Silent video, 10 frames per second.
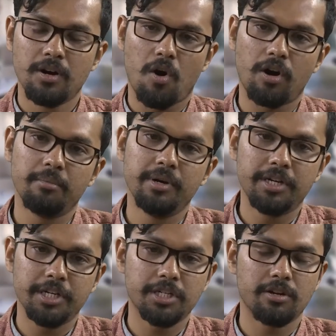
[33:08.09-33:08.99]

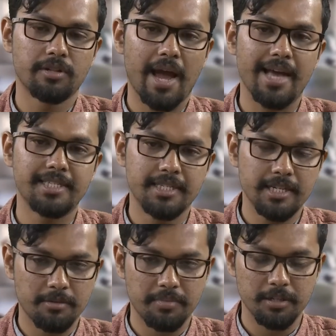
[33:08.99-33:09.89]
ornamentation on the
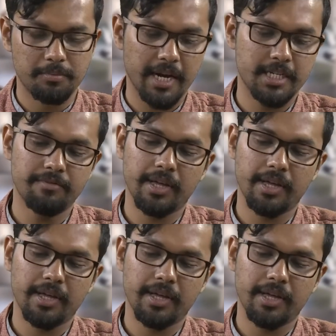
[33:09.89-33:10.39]
aesthetic perspective,